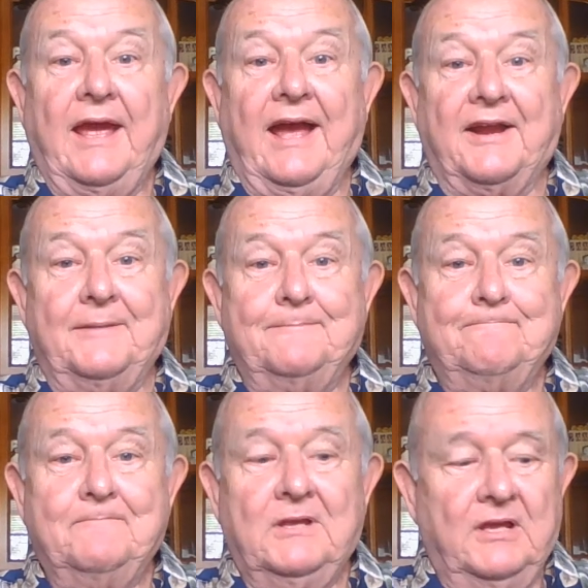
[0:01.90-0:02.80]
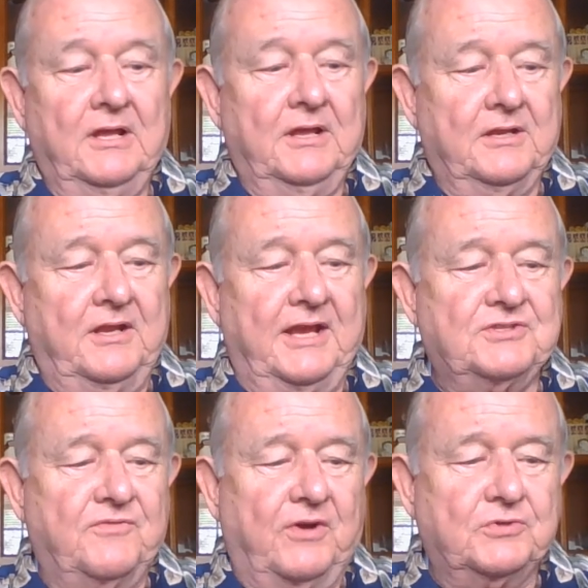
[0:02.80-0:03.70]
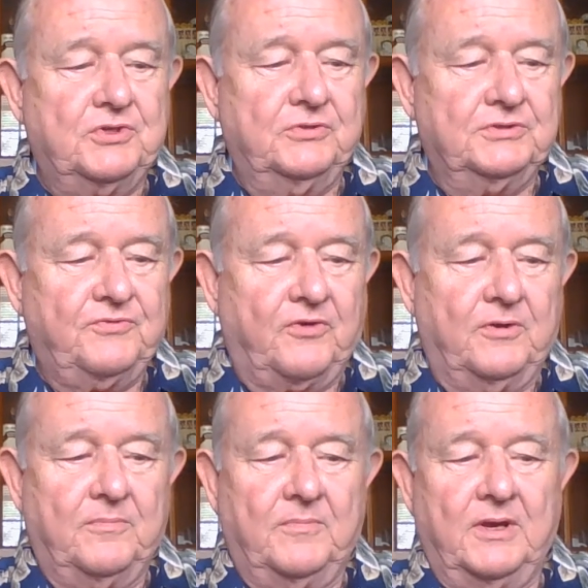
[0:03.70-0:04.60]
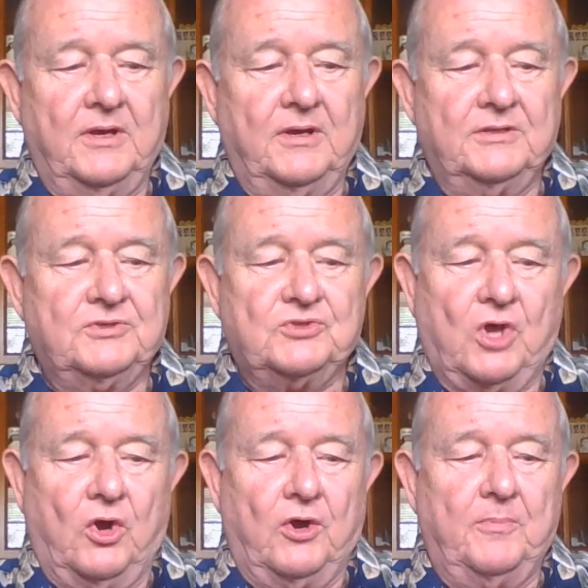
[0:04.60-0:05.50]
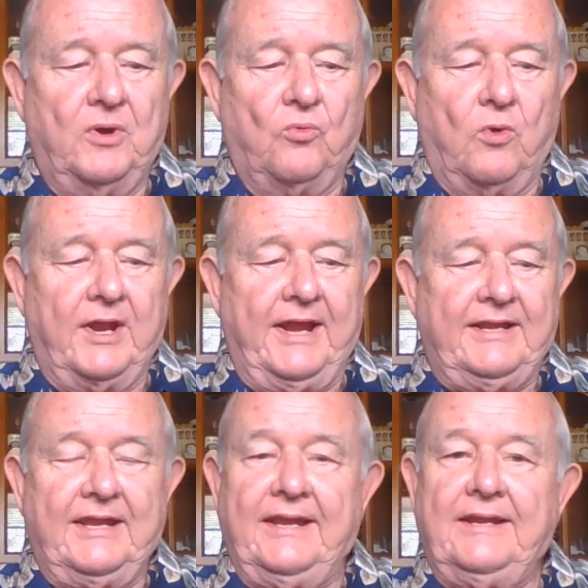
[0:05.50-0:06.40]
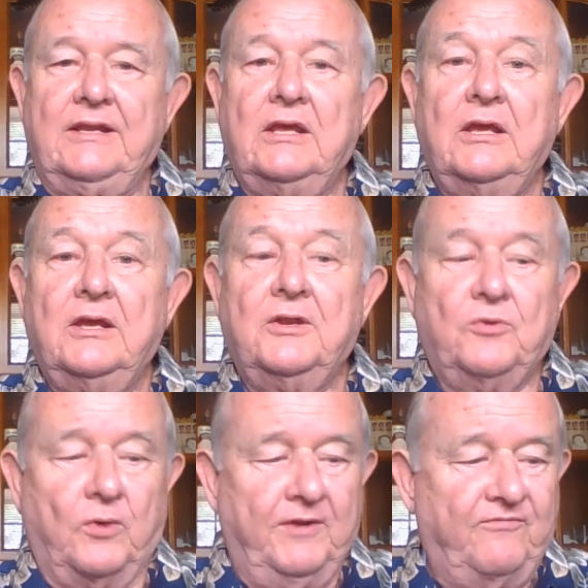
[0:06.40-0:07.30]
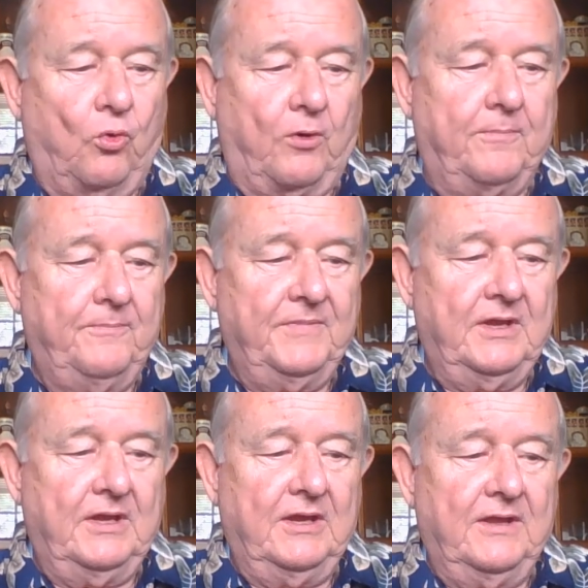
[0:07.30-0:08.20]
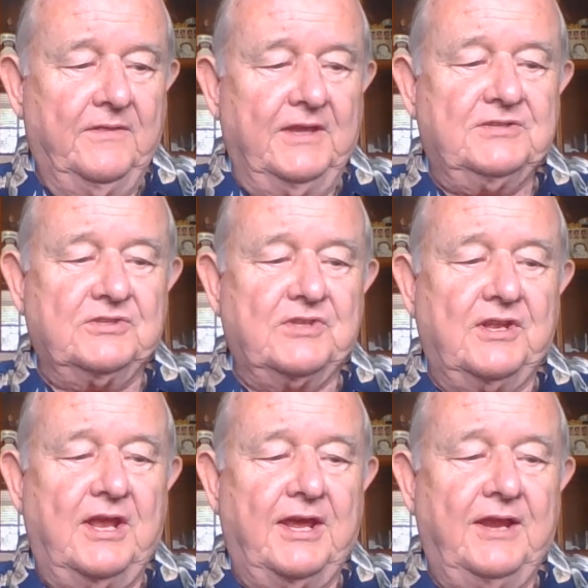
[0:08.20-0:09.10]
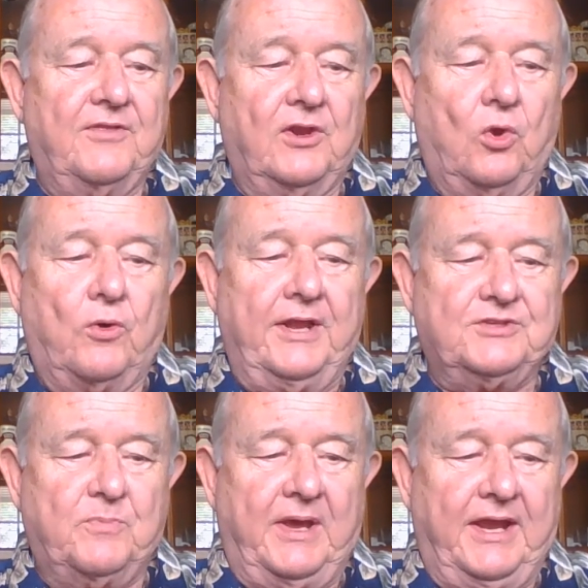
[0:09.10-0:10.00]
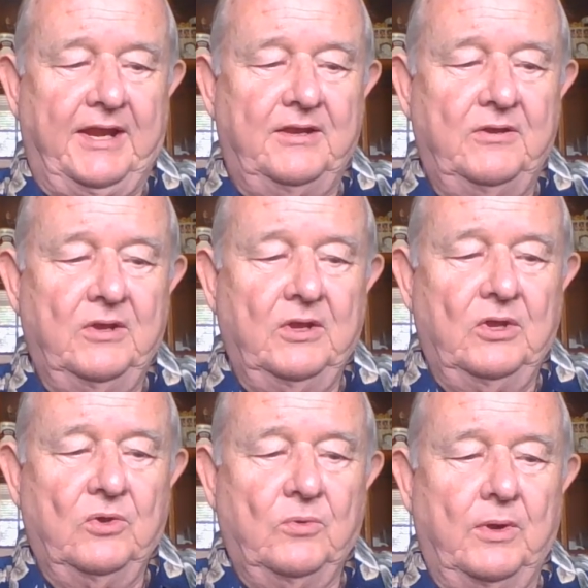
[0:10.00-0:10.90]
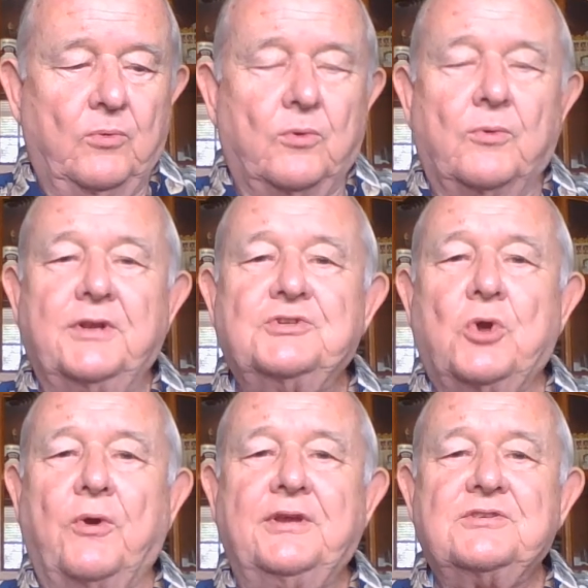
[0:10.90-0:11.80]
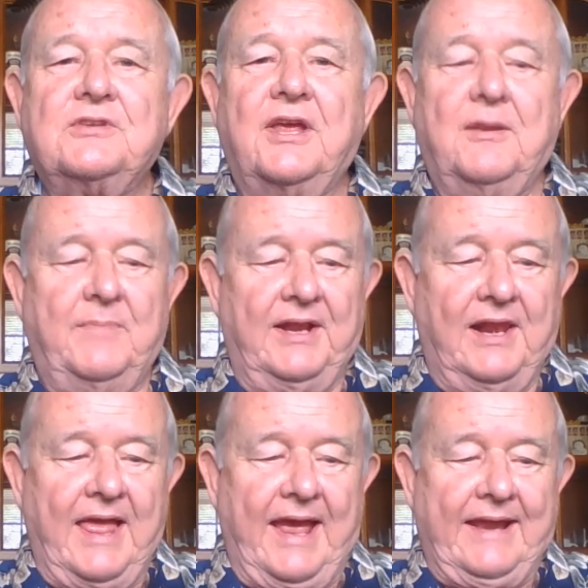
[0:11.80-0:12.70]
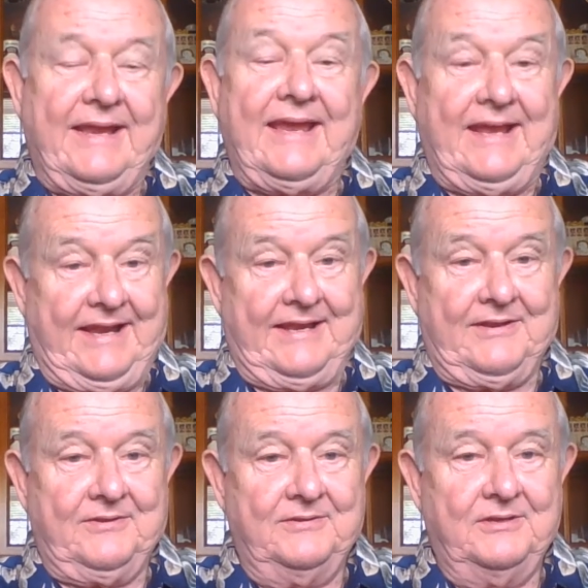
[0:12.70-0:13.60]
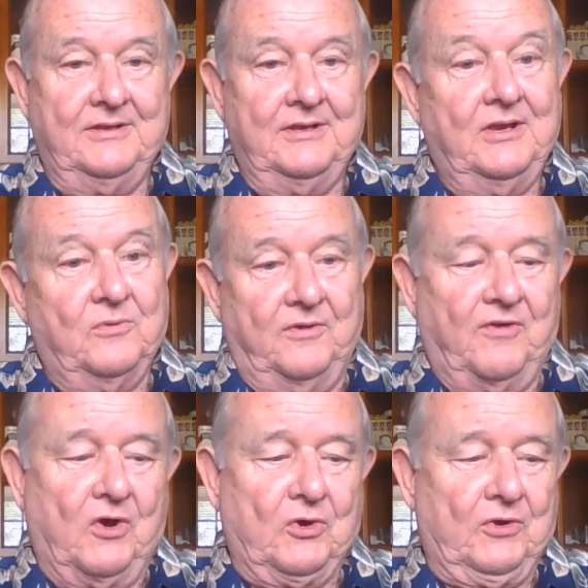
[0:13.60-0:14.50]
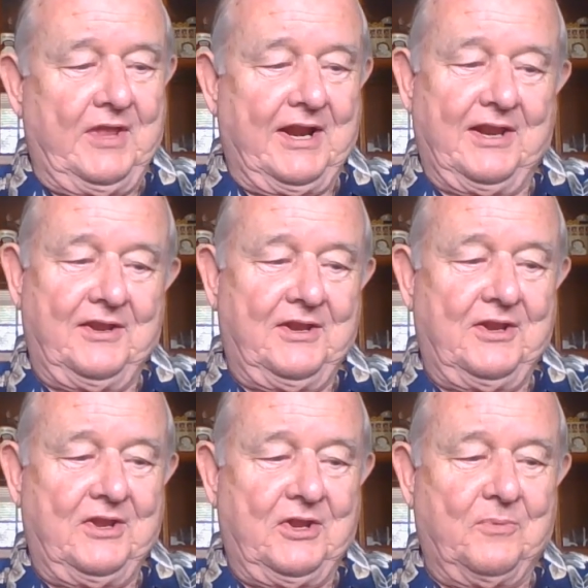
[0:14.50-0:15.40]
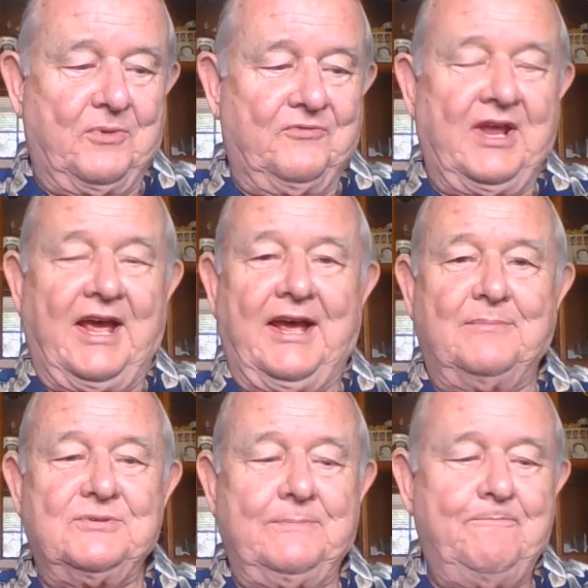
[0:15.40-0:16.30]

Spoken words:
Howdy. Today's devotional is from Psalm 118, 24. This is the day the Lord has made. We will rejoice and be glad in it. We've all heard that a number of times.